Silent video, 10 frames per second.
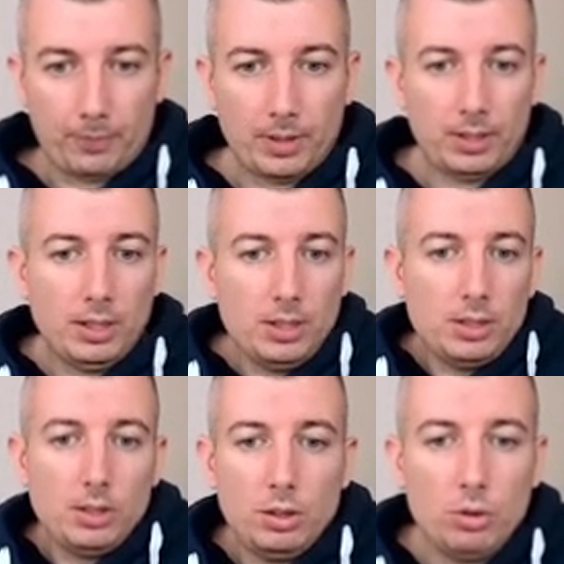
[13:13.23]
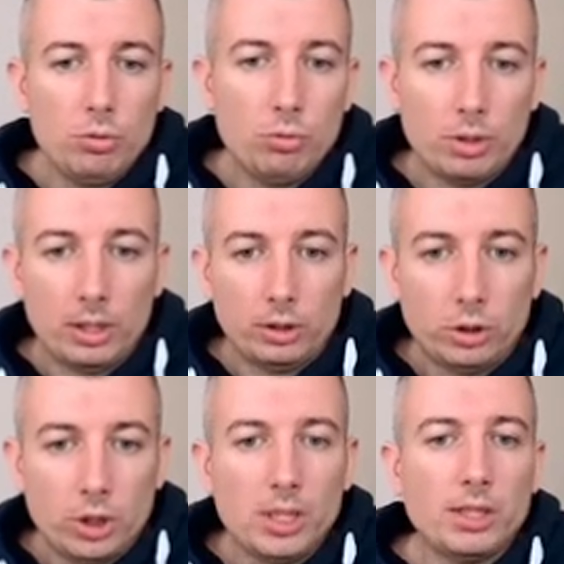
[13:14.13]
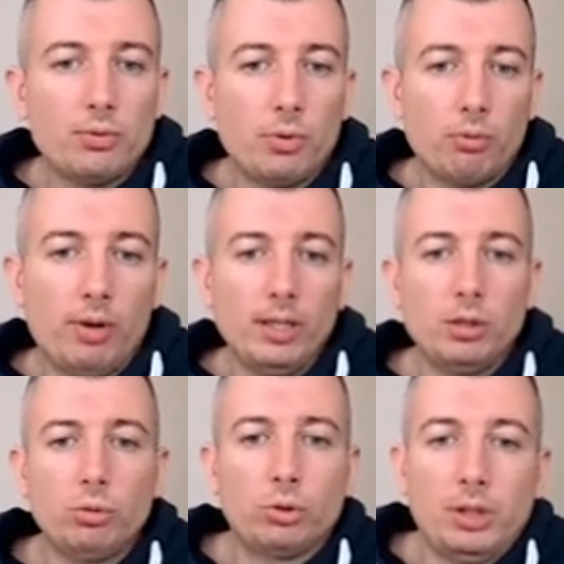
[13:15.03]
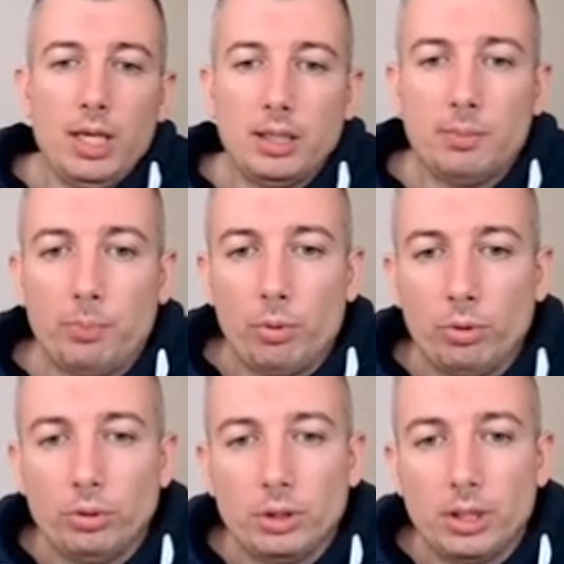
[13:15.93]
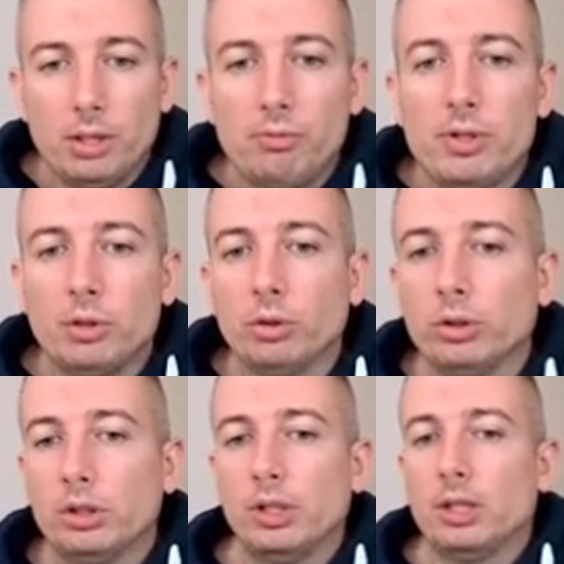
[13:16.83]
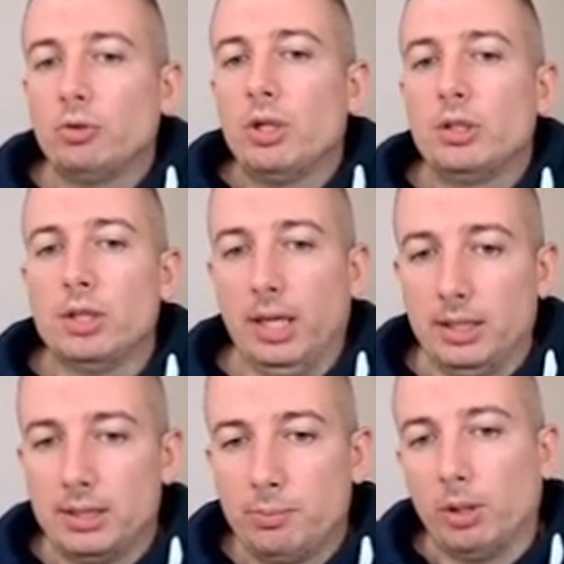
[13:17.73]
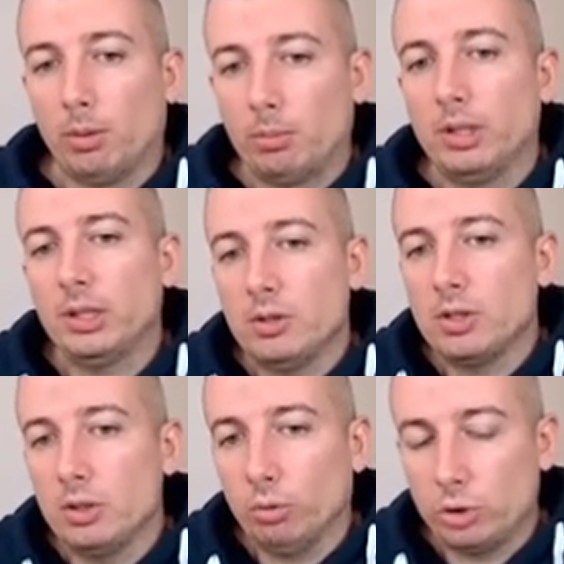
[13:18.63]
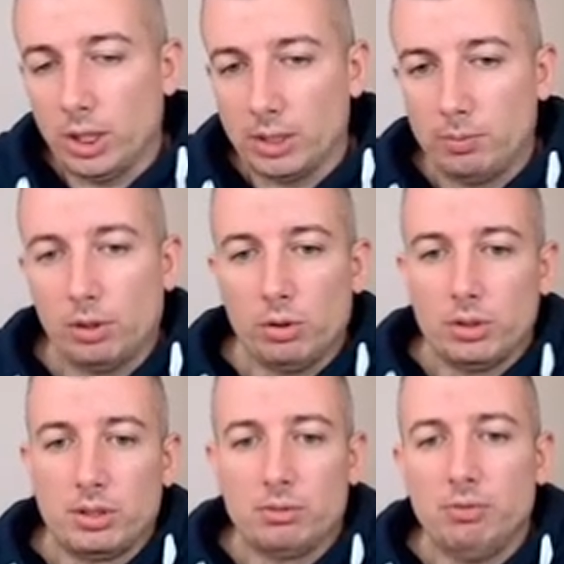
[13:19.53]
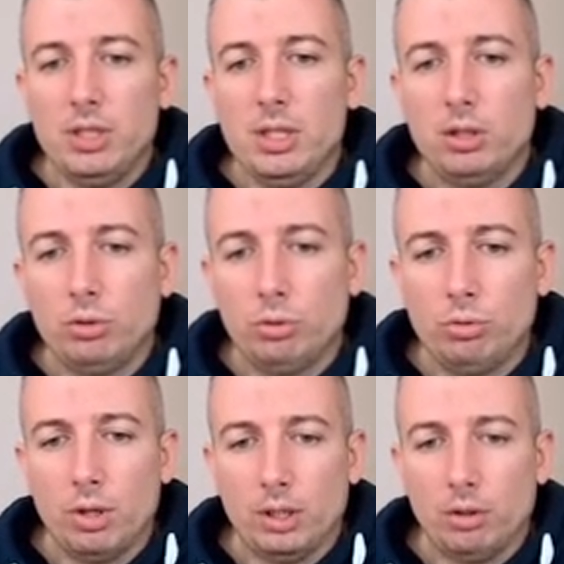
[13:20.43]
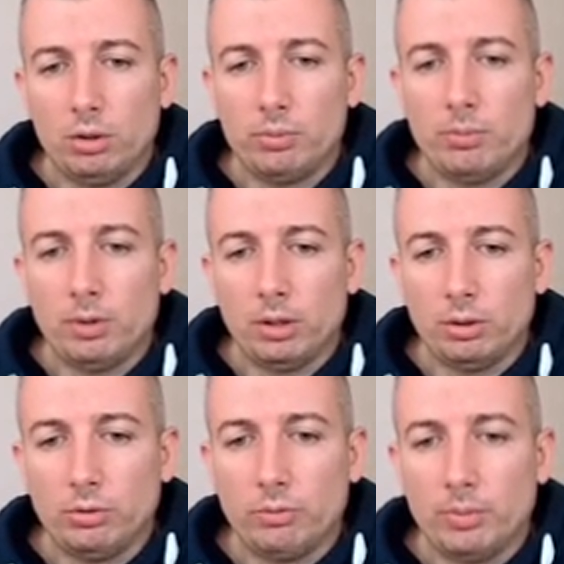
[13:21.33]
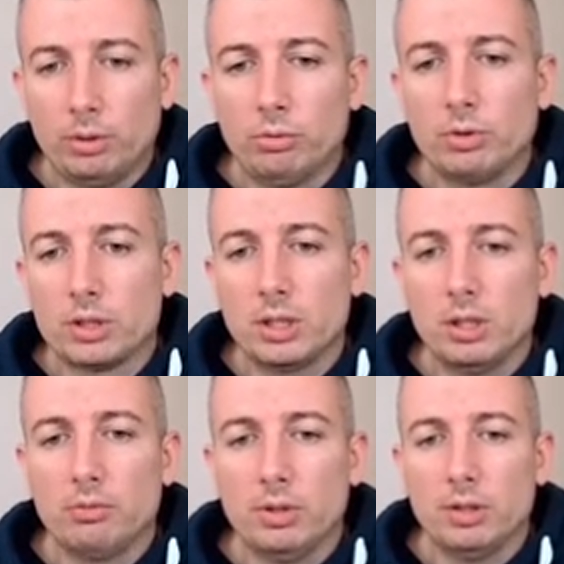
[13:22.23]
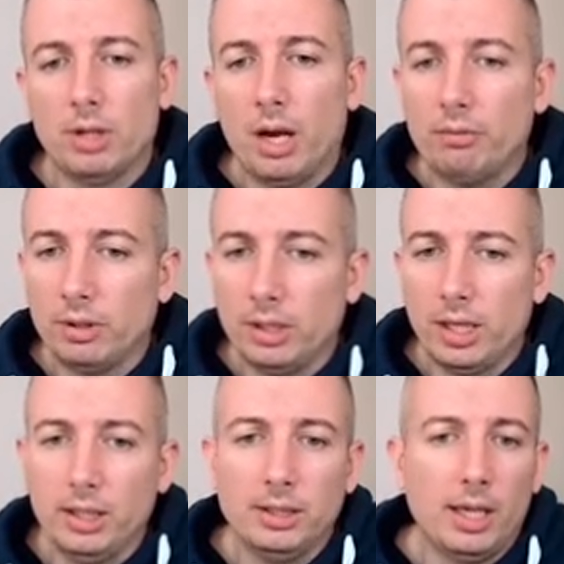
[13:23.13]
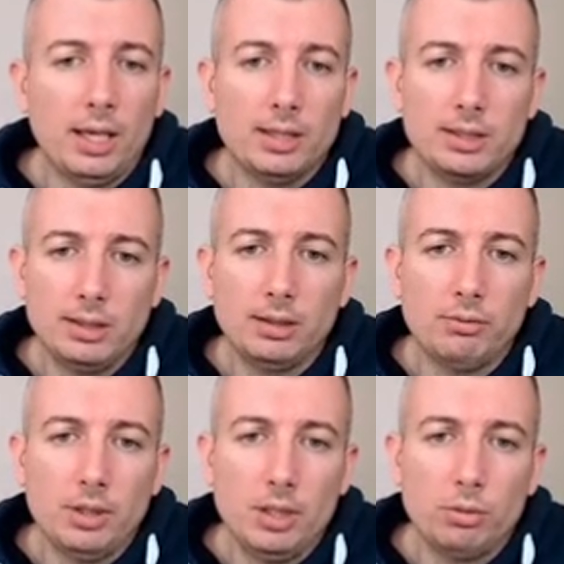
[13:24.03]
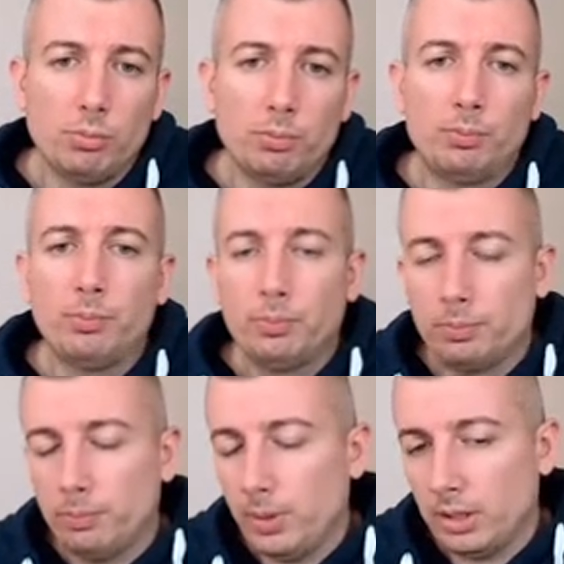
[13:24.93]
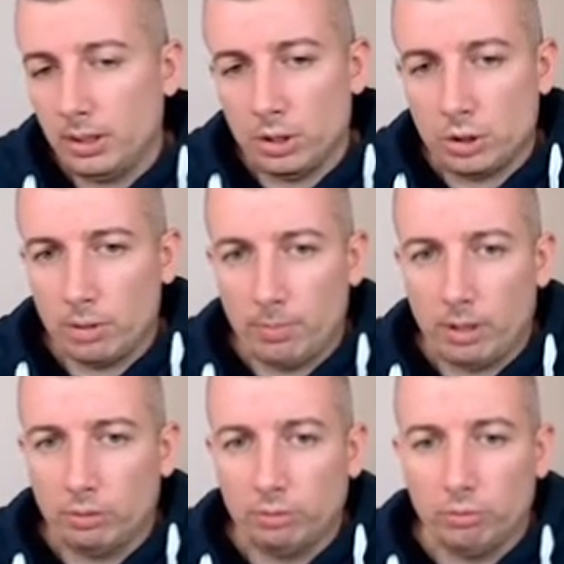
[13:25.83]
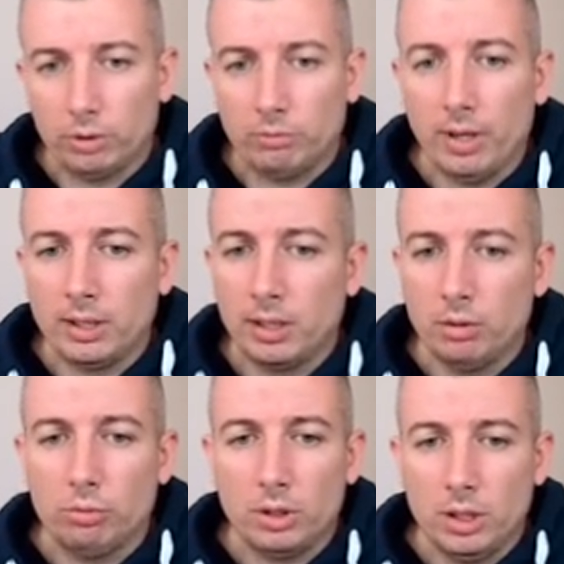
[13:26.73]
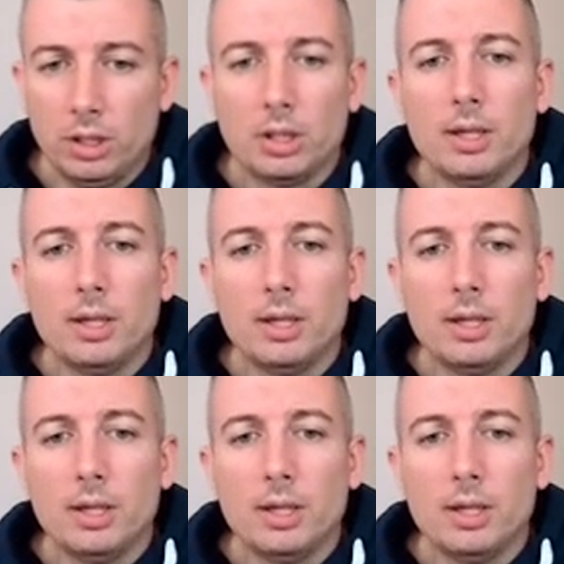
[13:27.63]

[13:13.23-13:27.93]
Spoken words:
There is no chance for white to take the pawn if we don't trade the knights. Probably there is no chance, because we need to do a lot of maneuvers here with our knight, and still we need to pay attention about what white can do here.